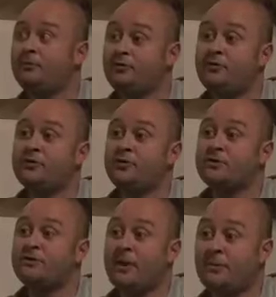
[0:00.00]
True stories
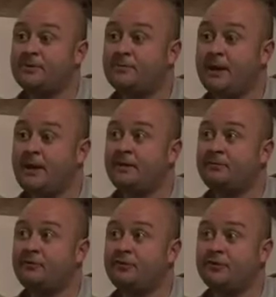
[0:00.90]
that have happened to me,
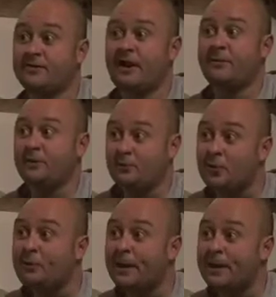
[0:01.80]
true stories that have happened to
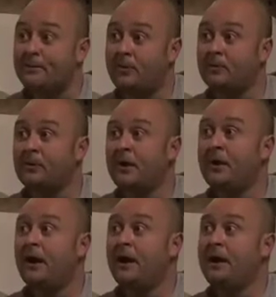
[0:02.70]
other people,
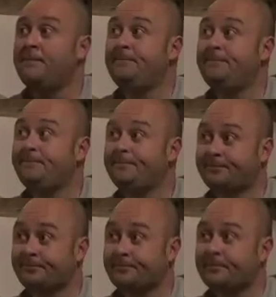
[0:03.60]
and
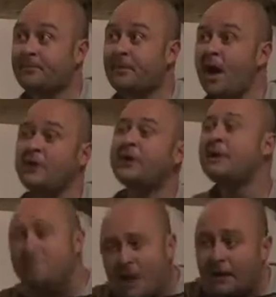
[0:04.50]
you can
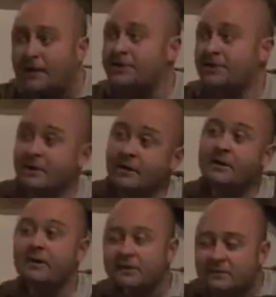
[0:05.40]
embellish
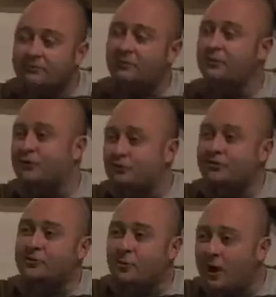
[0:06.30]
true
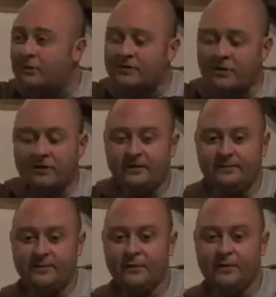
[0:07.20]
stories as well, slightly
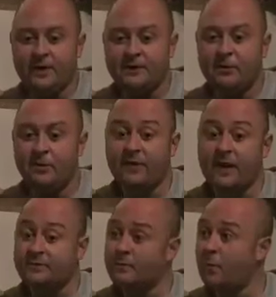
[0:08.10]
a few things, but
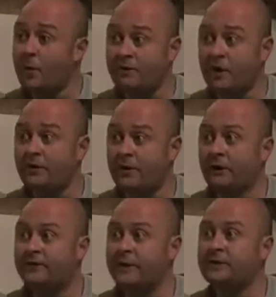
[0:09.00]
that's where a lot of the
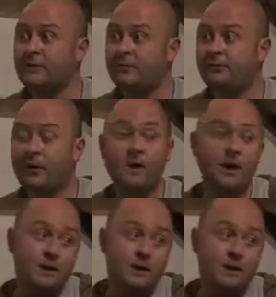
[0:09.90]
ideas come from.